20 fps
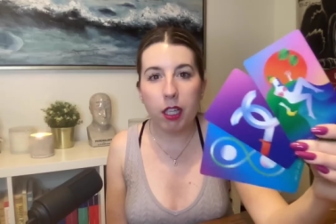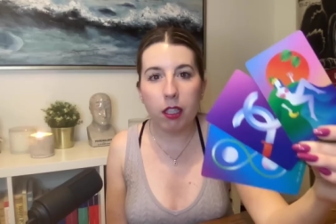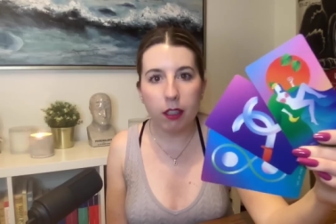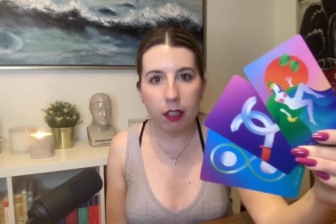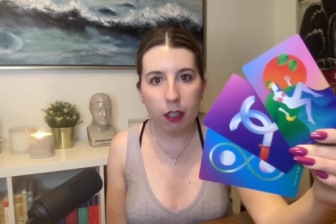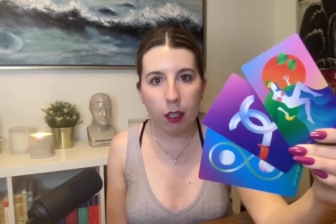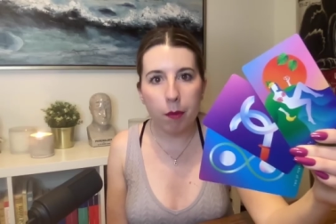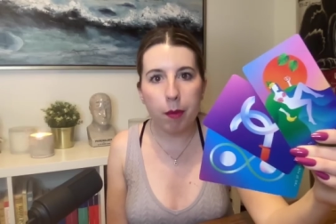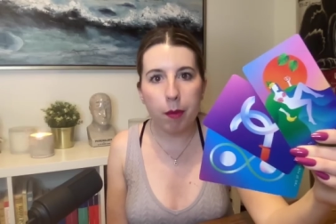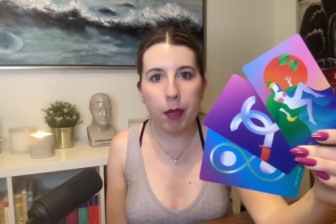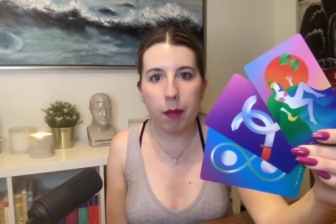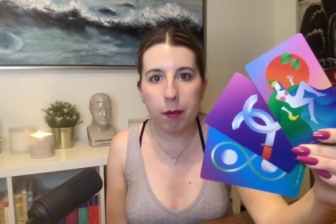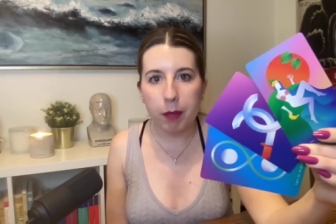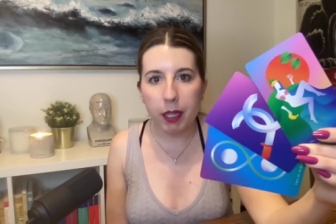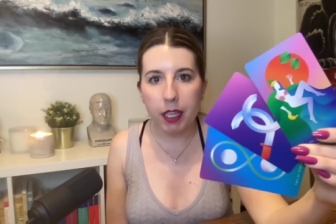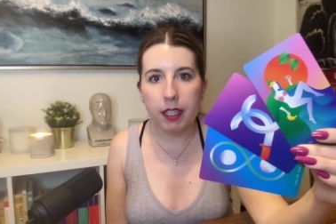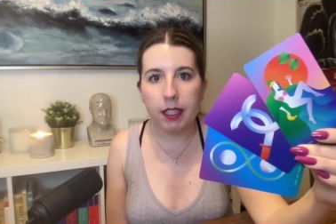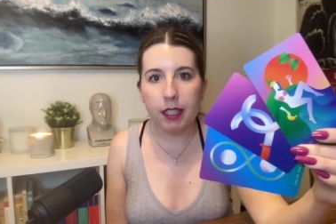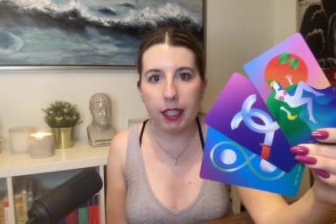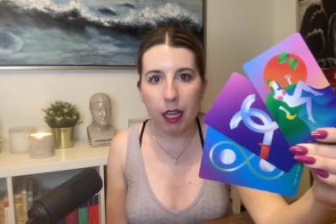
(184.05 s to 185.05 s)
a little bit
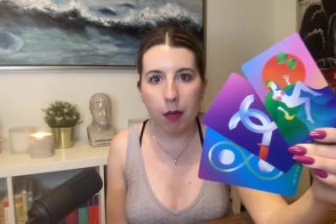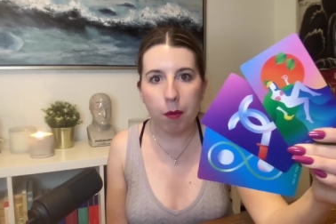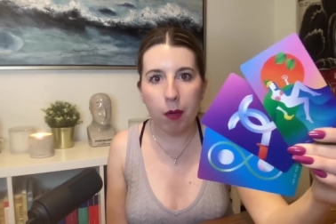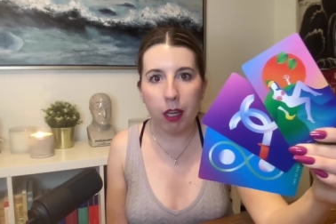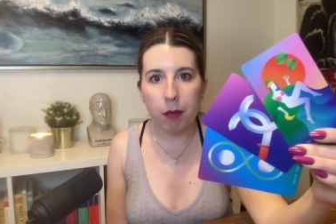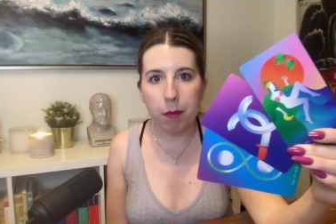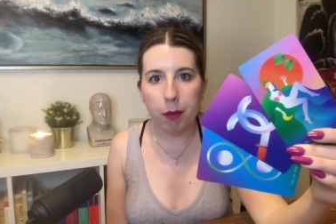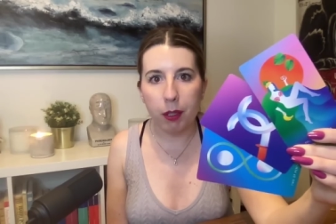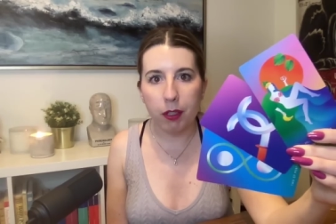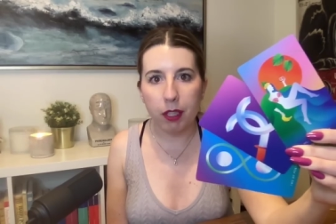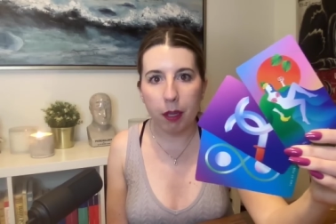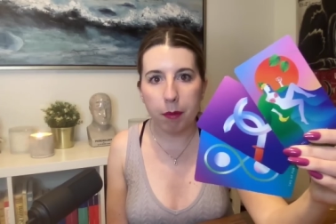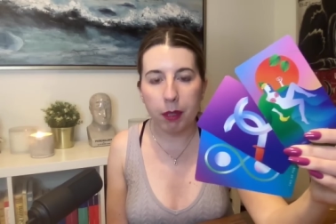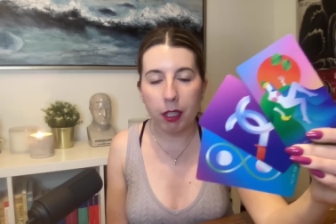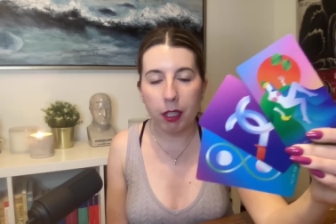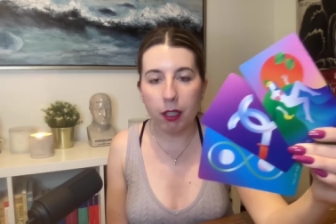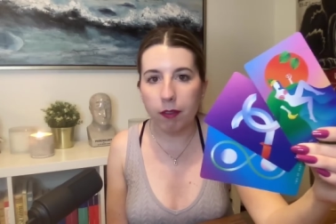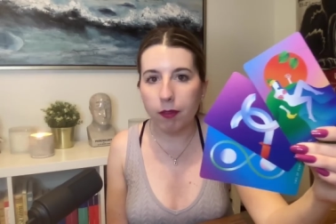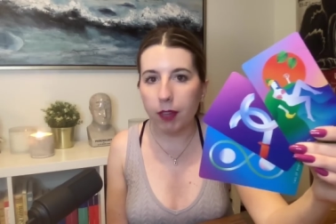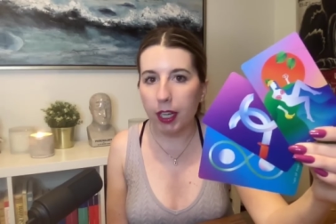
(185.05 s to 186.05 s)
because they want to build up
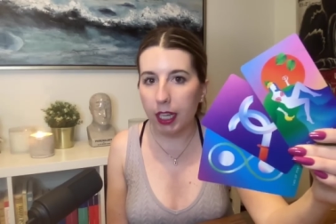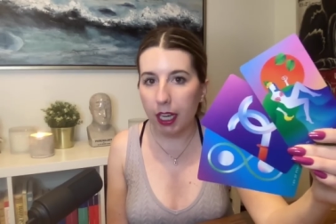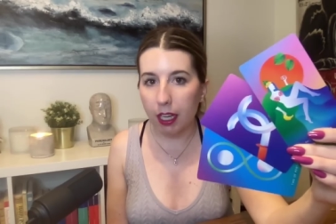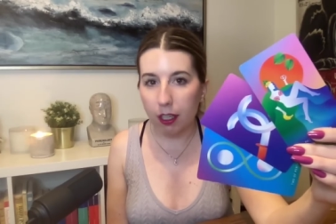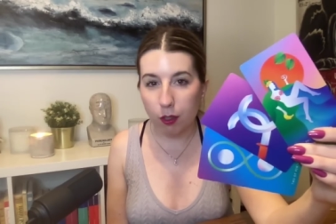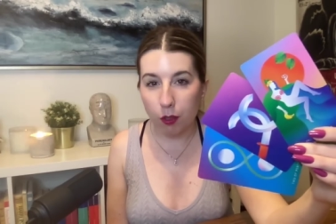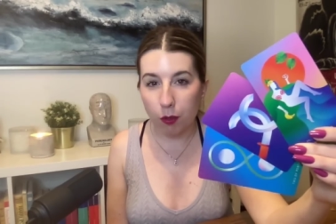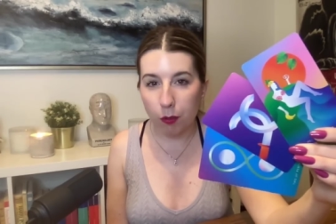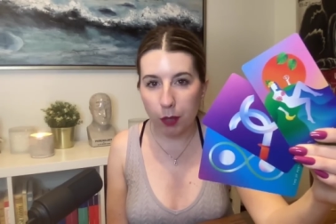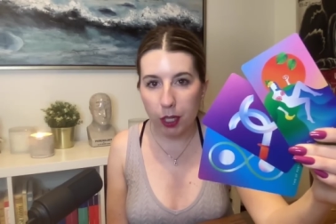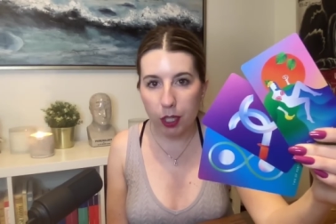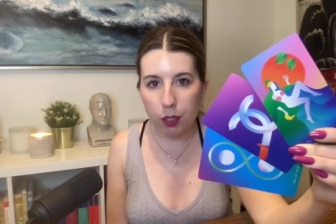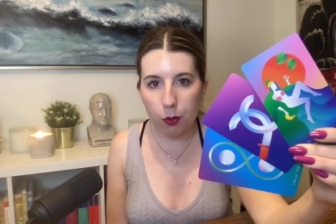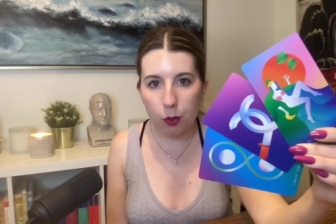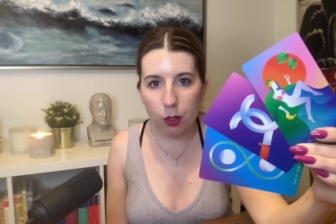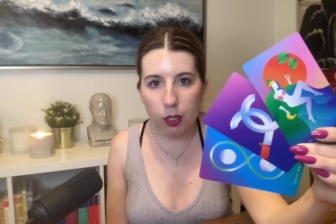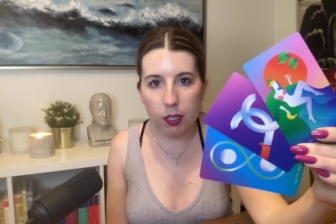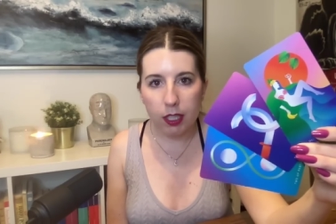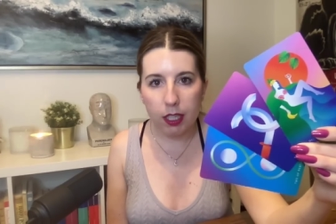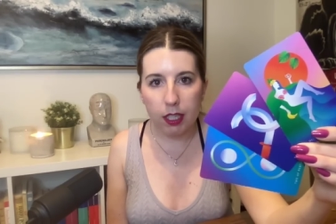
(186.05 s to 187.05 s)
their financial
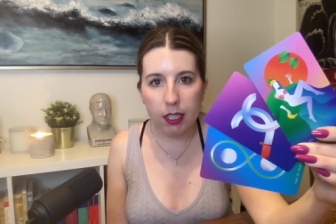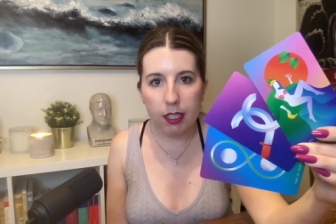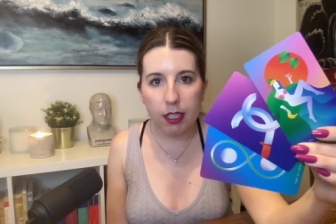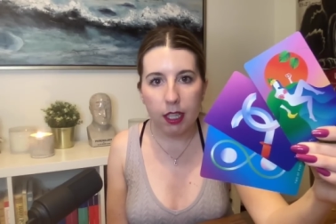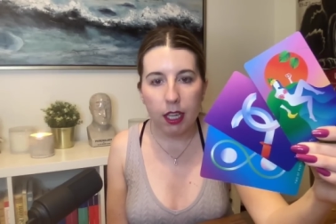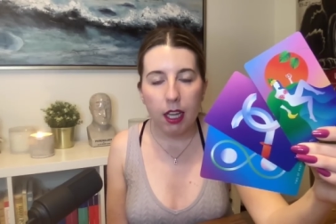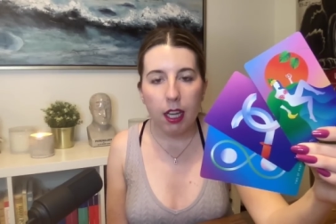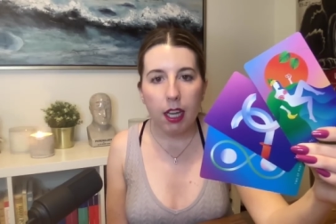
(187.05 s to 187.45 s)
resources.